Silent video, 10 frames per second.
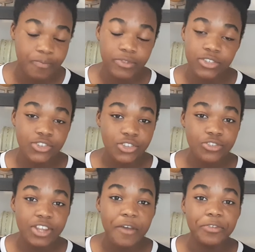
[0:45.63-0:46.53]
So they're
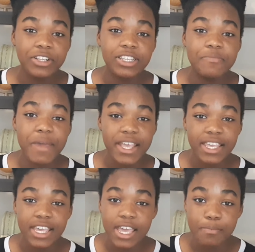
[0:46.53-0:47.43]
definitely
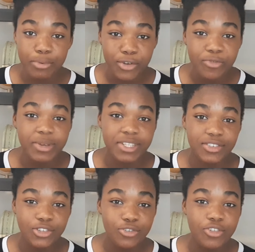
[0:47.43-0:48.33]
making improvements
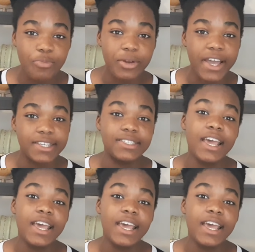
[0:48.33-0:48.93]
to the price